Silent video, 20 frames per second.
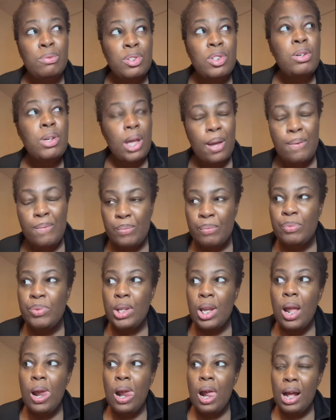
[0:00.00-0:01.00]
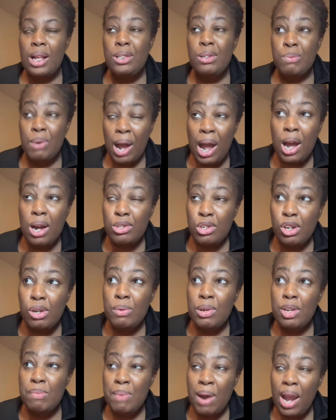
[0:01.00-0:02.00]
Okay. I said, wow, you can
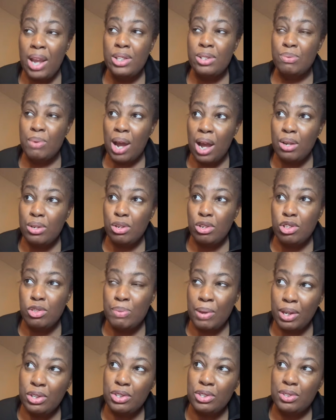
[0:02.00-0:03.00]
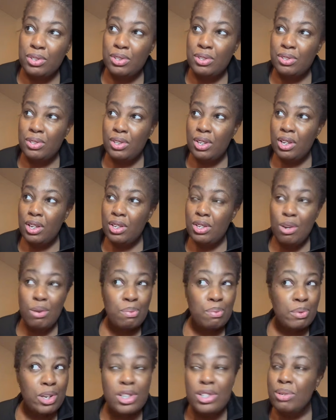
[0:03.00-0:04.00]
read minds. Wow, you're special. You're
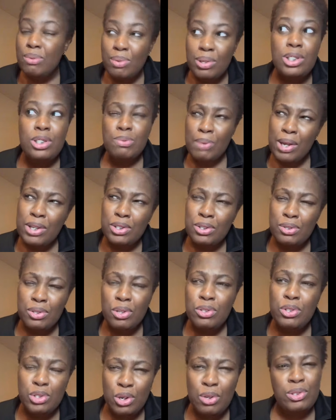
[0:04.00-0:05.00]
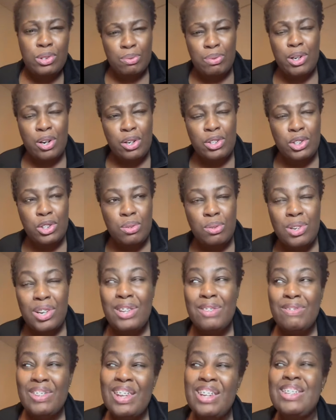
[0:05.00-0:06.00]
really, really special. You're the chosen one, aren't you?
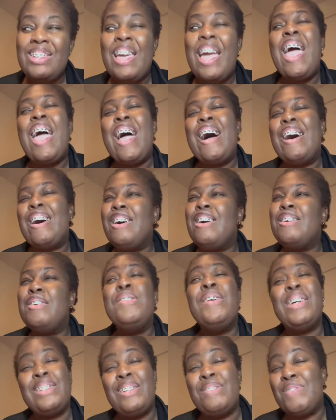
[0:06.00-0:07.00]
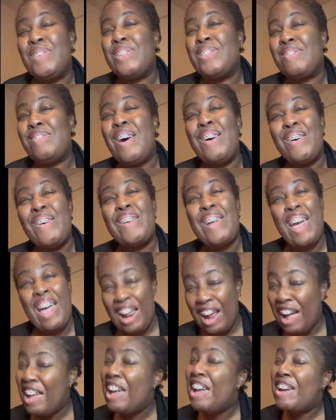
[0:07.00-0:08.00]
Yeah. That's not the first time I heard that.
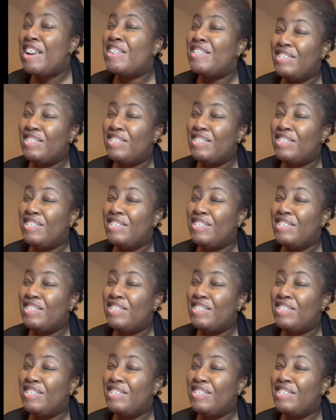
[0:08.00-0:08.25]
I am.